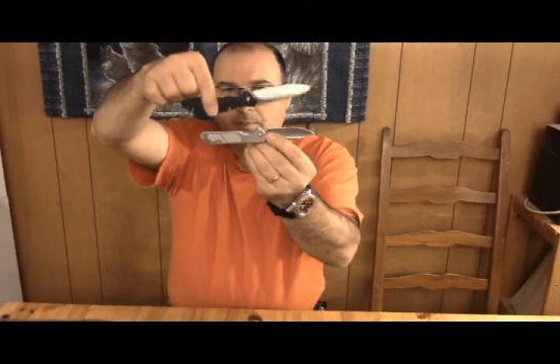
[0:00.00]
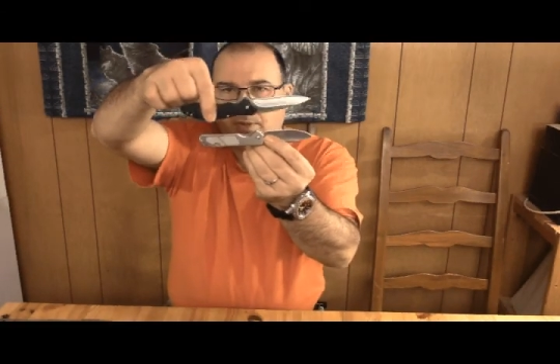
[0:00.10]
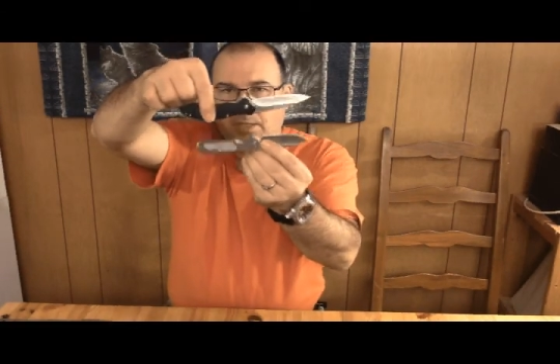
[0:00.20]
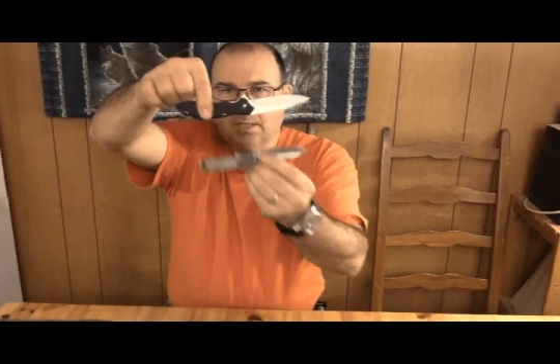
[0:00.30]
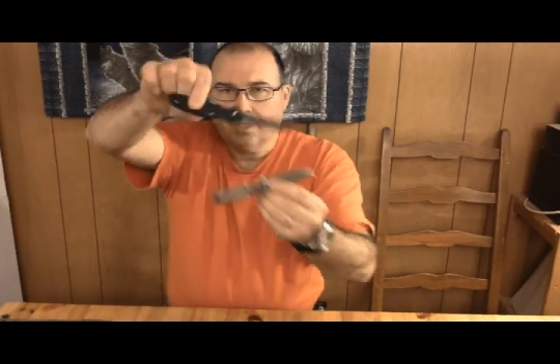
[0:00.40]
but
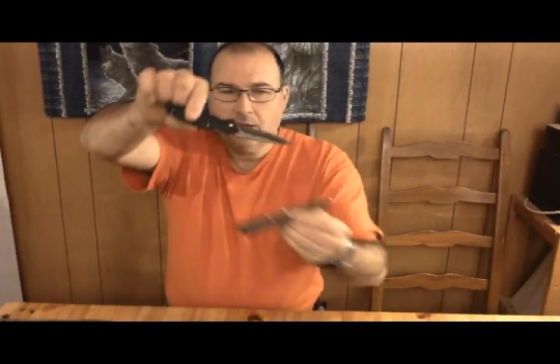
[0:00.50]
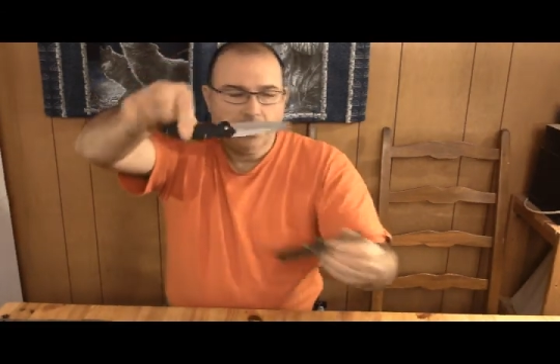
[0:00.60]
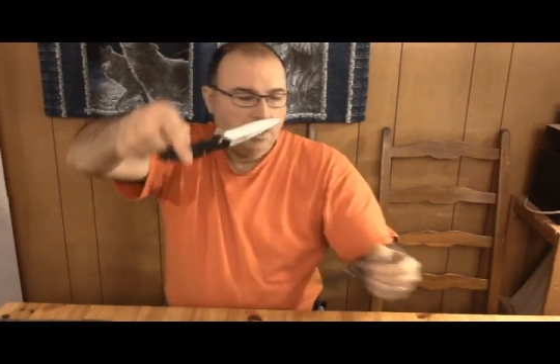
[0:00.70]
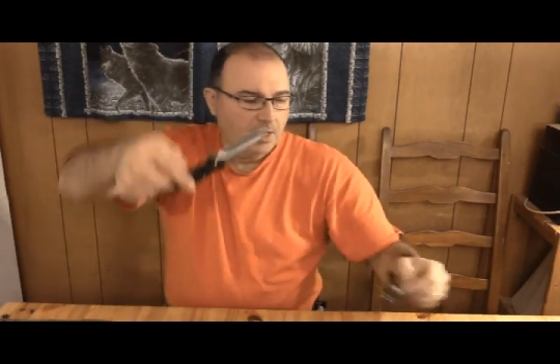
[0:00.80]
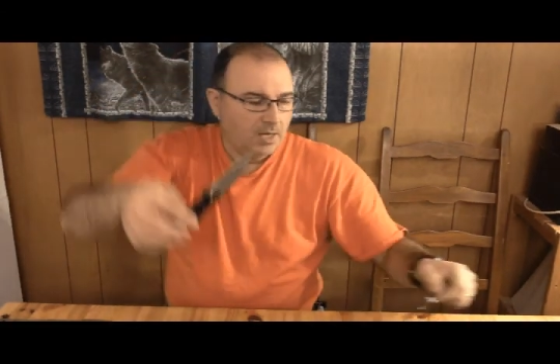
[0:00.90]
in
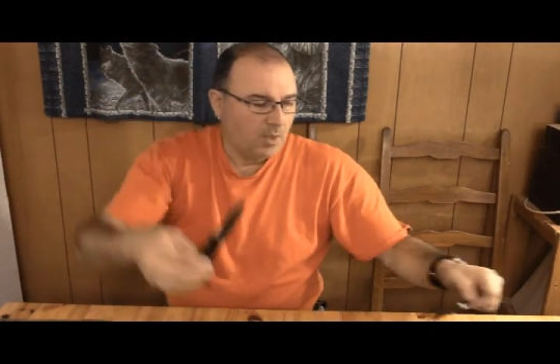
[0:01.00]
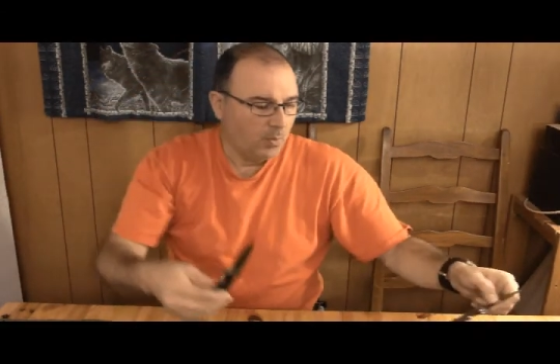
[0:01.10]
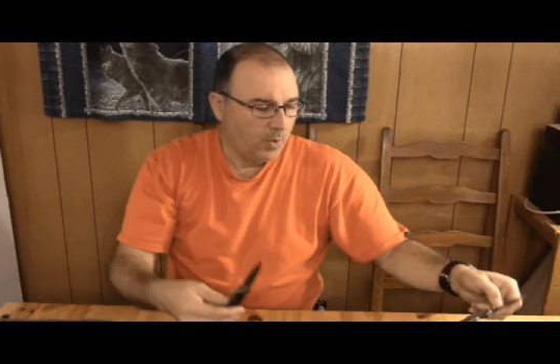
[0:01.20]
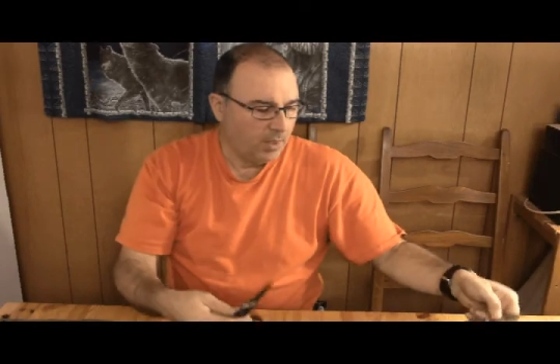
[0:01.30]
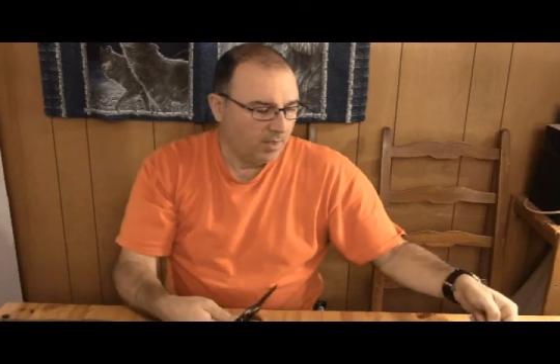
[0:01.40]

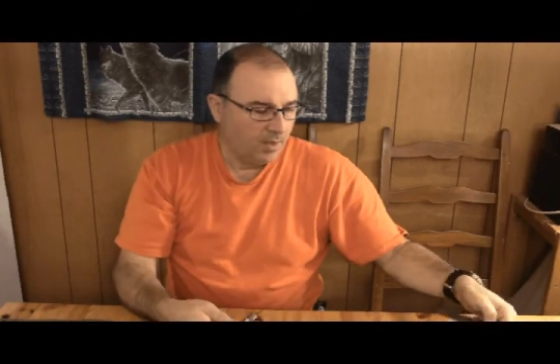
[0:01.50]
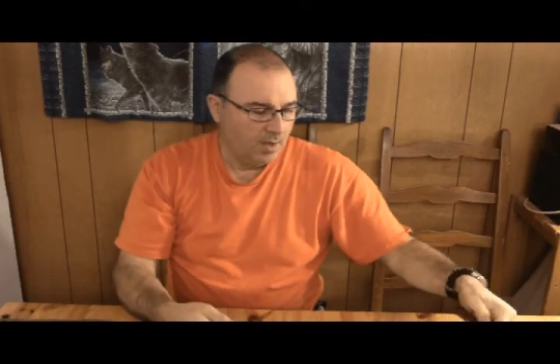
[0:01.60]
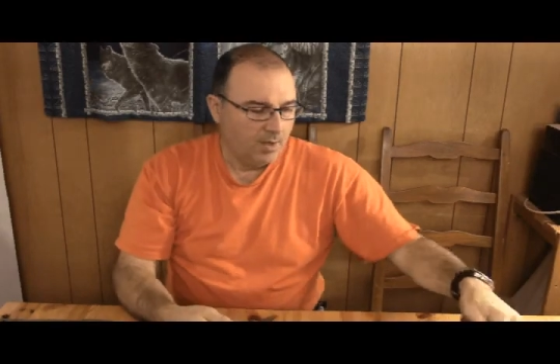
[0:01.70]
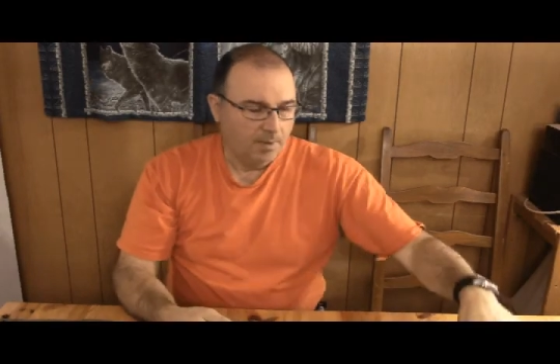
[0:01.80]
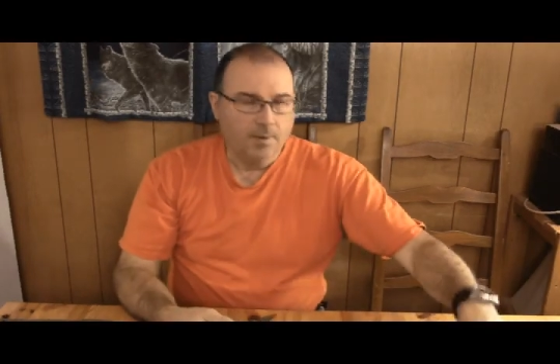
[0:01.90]
width,
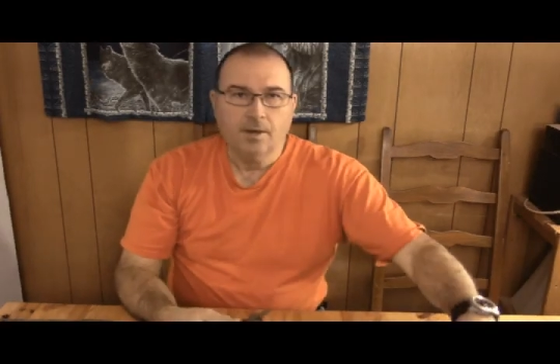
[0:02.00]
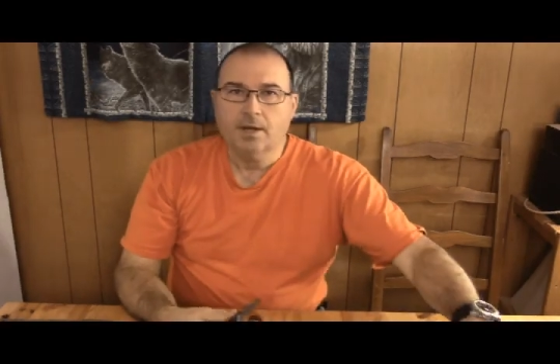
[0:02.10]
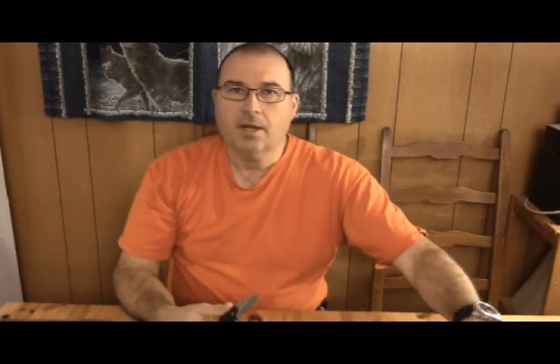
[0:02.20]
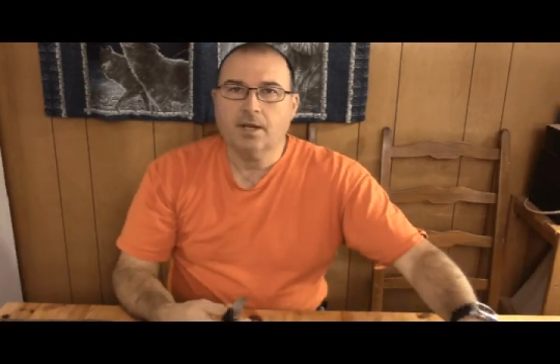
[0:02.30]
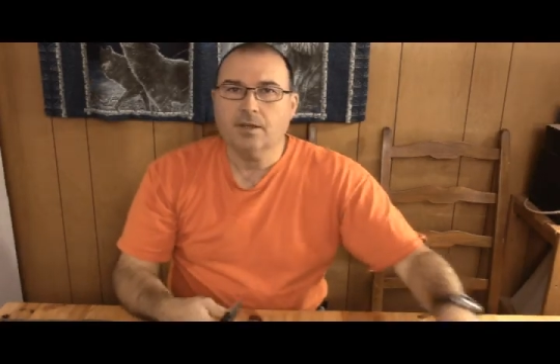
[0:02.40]

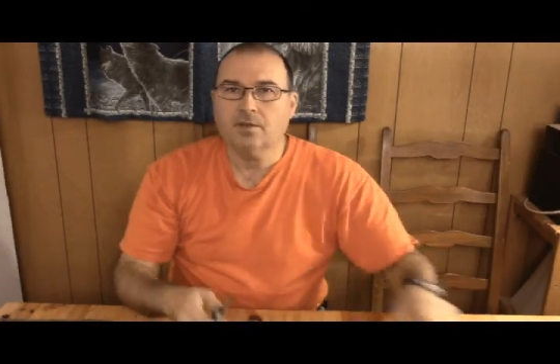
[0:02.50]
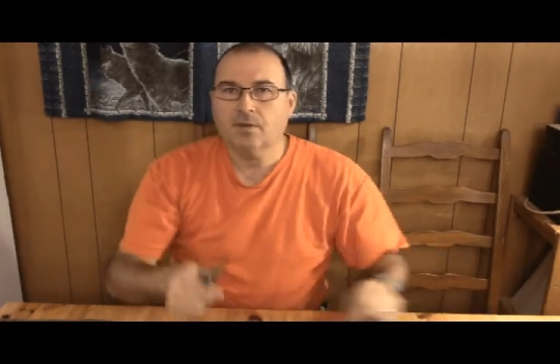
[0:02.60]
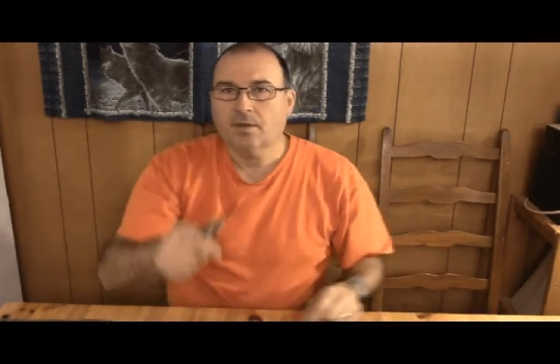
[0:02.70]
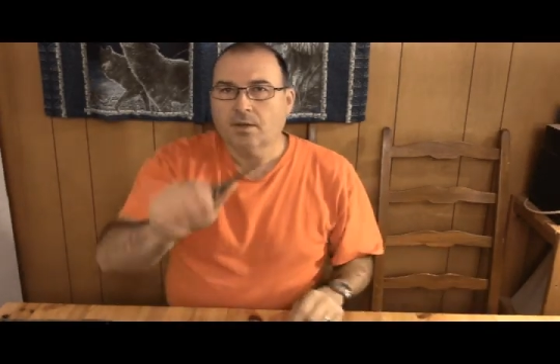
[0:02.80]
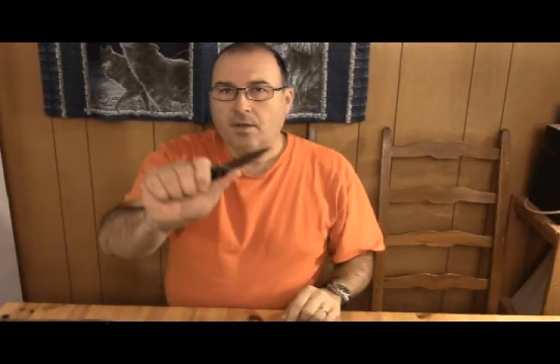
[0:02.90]
it is
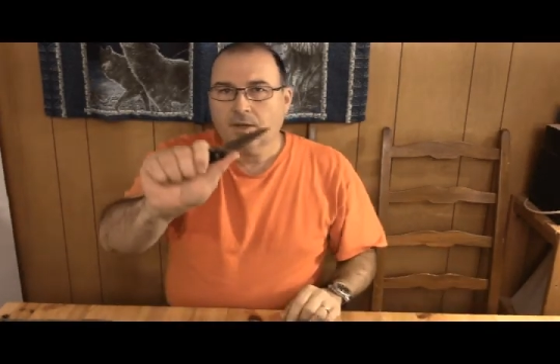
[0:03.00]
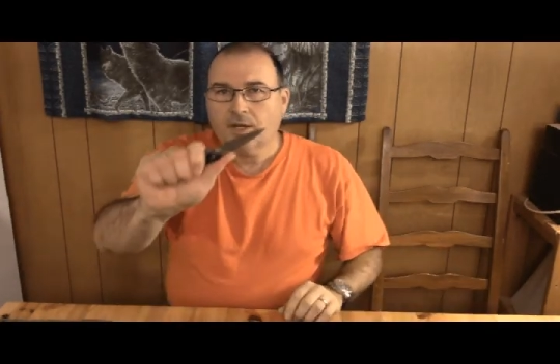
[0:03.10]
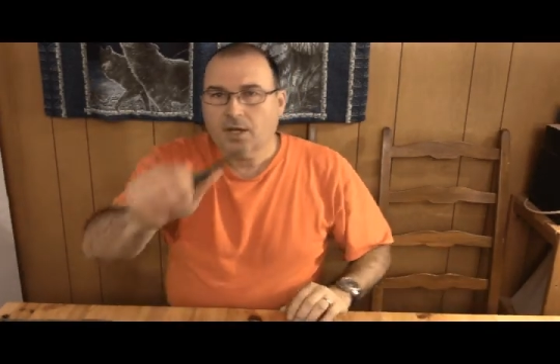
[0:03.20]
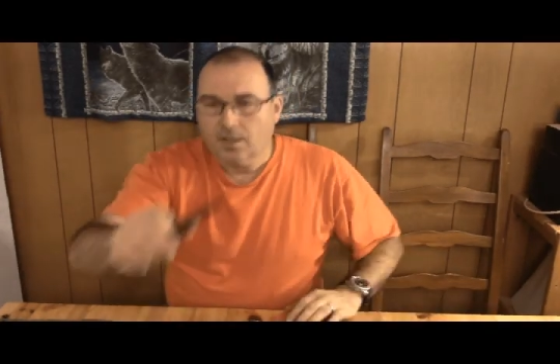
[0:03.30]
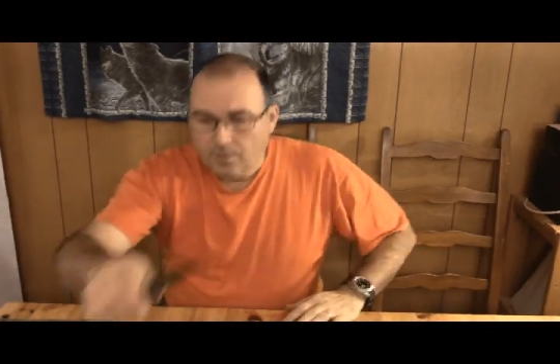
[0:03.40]

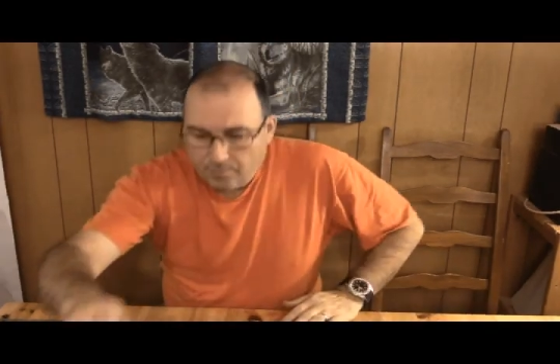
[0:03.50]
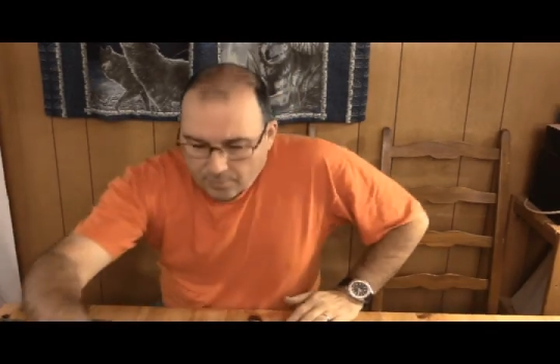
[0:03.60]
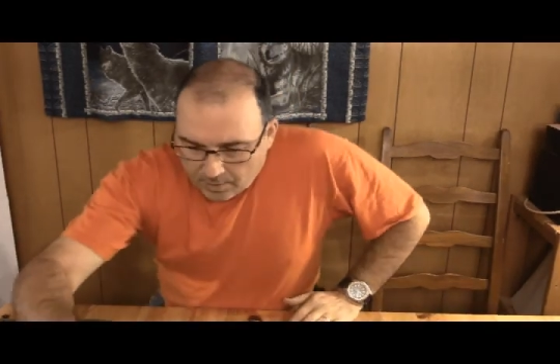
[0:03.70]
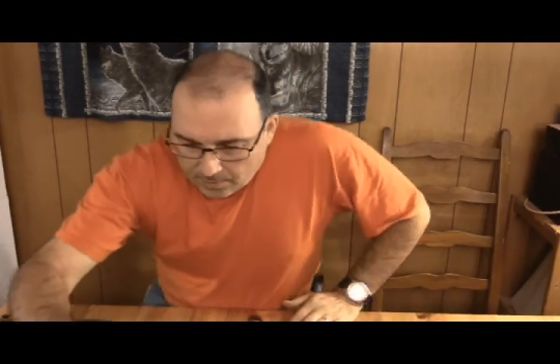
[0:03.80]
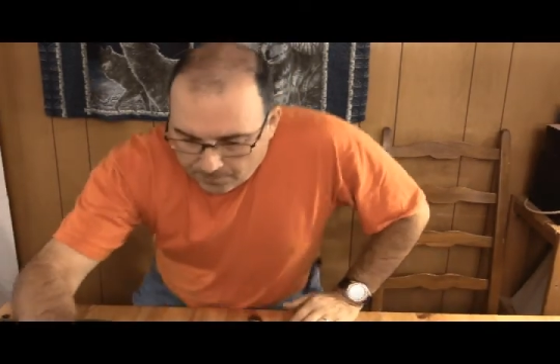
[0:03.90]
kind
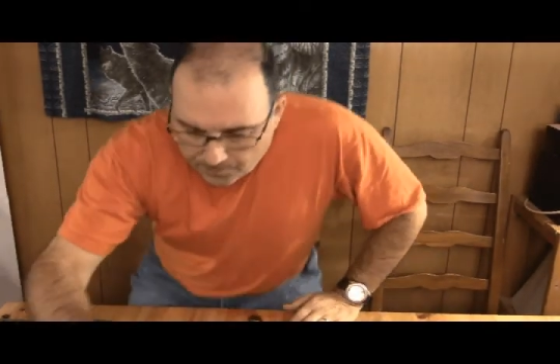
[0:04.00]
of